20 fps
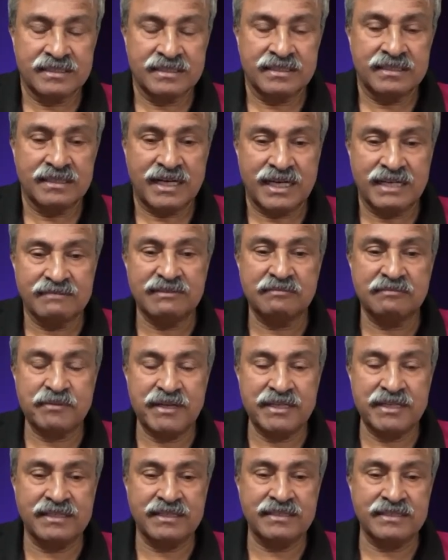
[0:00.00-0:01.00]
And if the
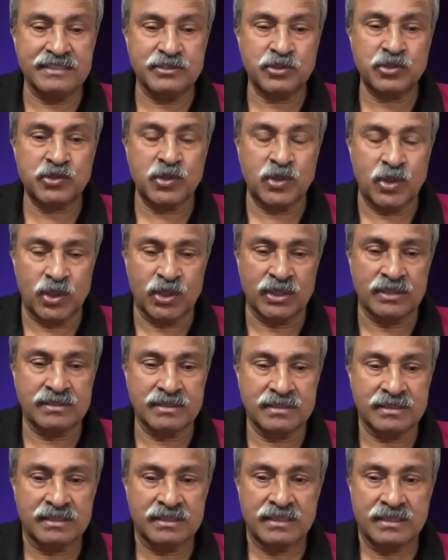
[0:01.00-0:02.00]
patient is shown
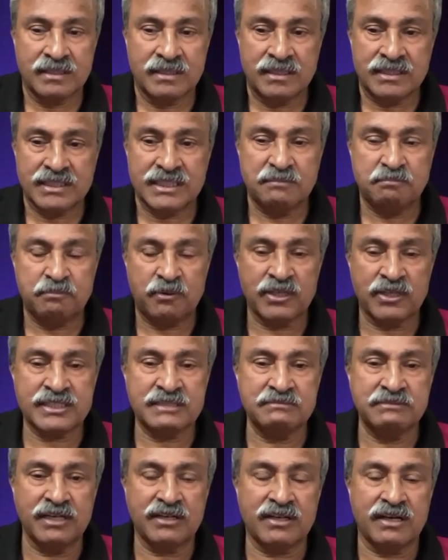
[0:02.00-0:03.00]
the
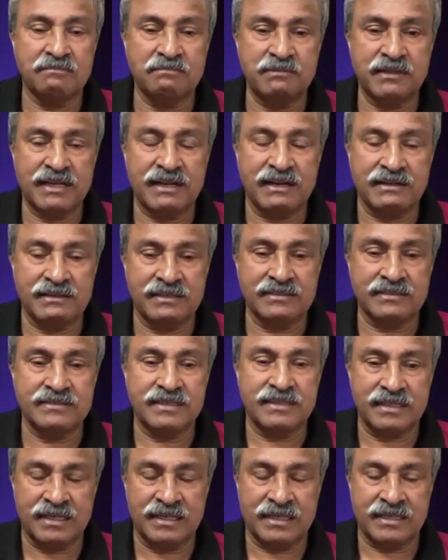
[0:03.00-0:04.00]
possible complications that
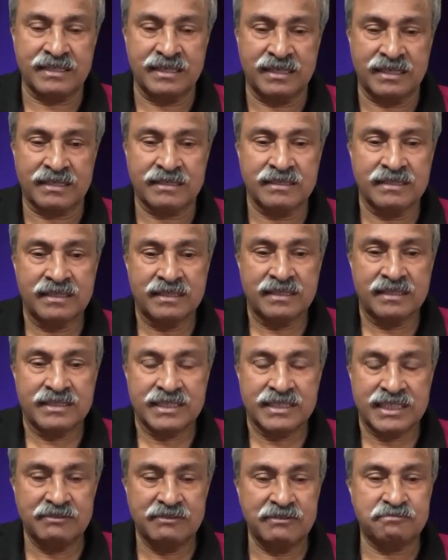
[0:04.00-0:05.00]
can occur,
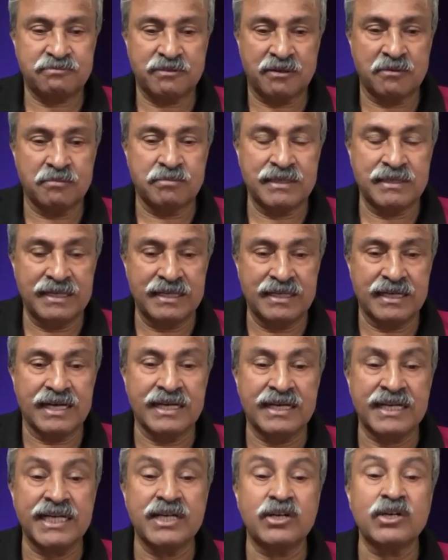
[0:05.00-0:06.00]
he would probably
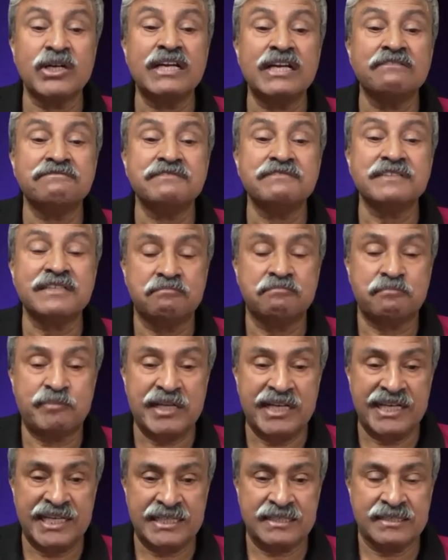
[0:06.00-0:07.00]
agree to live with the
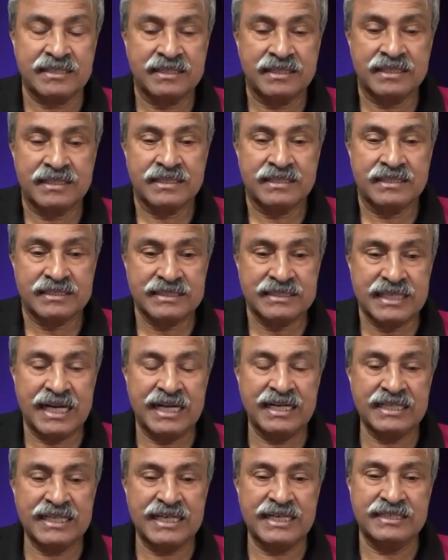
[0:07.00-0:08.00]
pain
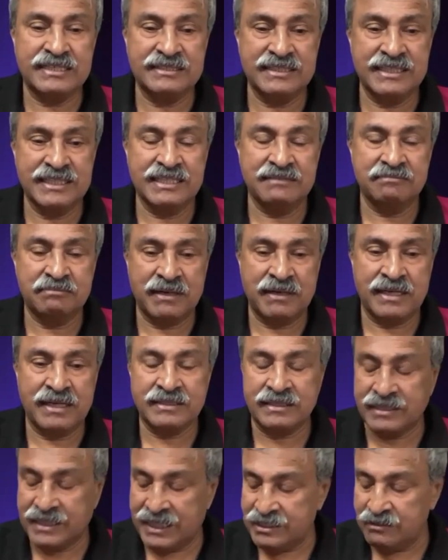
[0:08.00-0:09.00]
than get his knee replaced
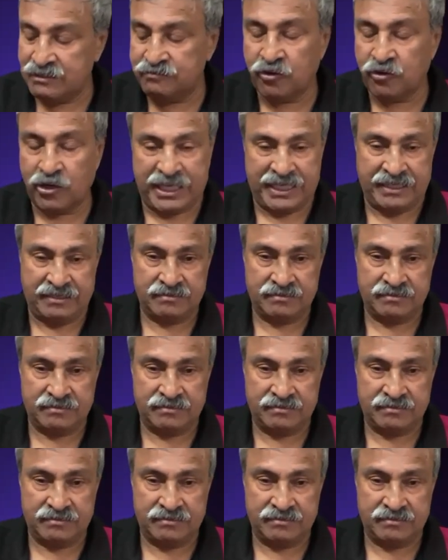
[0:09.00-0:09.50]
at the age of 40.